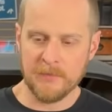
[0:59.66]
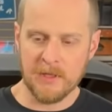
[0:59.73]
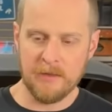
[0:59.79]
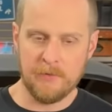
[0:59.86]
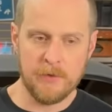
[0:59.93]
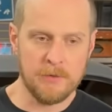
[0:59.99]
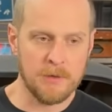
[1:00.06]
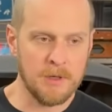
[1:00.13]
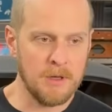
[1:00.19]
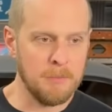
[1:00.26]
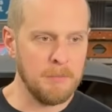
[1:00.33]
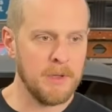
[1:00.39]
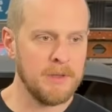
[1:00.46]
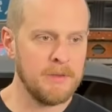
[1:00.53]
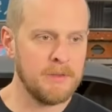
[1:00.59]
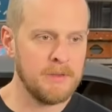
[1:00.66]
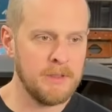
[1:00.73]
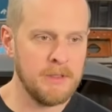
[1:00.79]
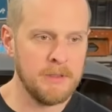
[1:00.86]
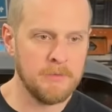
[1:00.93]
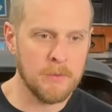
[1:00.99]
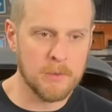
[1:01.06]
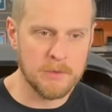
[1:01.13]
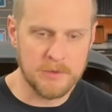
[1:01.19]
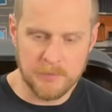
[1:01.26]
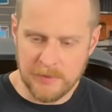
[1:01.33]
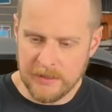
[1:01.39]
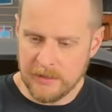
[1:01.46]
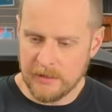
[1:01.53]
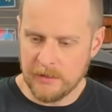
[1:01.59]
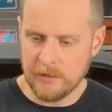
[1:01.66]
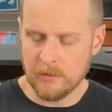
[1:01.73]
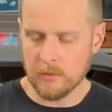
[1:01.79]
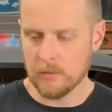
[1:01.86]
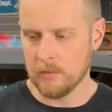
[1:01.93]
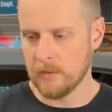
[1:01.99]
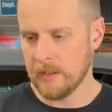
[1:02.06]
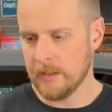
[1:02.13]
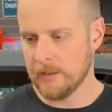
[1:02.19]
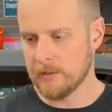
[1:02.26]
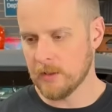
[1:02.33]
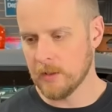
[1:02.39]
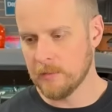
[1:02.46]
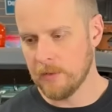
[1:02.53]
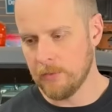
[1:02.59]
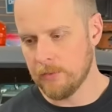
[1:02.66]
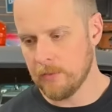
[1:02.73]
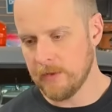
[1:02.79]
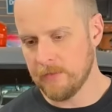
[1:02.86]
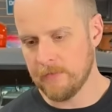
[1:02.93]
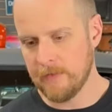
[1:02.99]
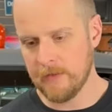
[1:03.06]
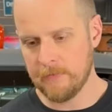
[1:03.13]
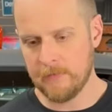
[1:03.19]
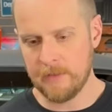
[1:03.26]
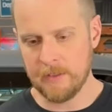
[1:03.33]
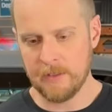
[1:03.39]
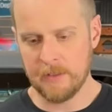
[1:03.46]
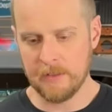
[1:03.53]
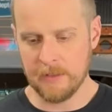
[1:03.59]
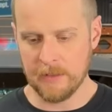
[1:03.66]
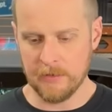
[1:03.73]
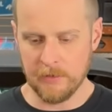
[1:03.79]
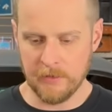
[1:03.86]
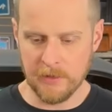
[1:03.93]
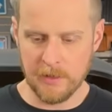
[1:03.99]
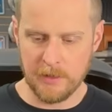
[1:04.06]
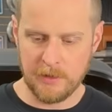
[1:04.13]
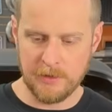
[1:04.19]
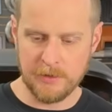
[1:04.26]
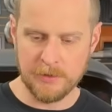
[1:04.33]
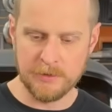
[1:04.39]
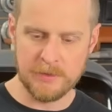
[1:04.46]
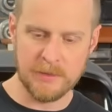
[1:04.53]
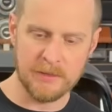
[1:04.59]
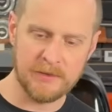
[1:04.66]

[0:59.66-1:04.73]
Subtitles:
If you are a Muncie 4-speed or a Turbo 350, they're going to use the